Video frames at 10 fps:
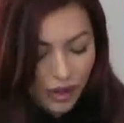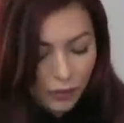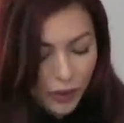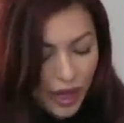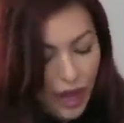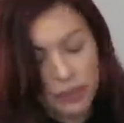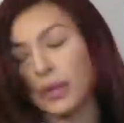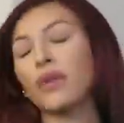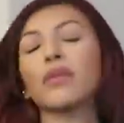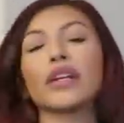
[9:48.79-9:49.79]
We had
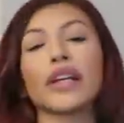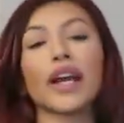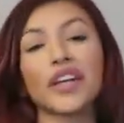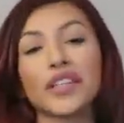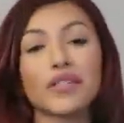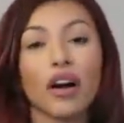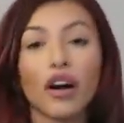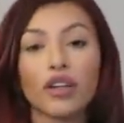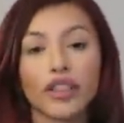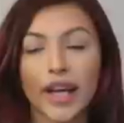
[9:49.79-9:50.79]
been running errands
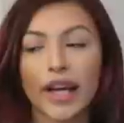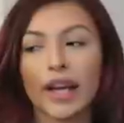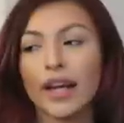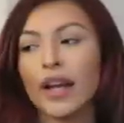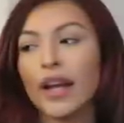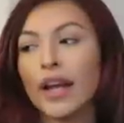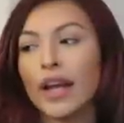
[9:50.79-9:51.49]
all day